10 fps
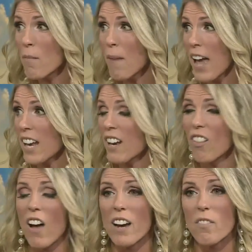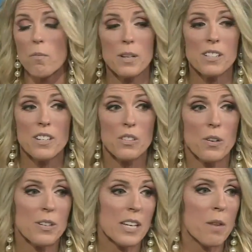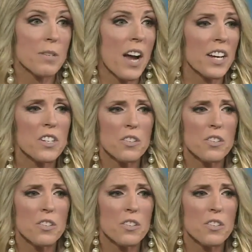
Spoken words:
the men and a lot of the business owners that I'm talking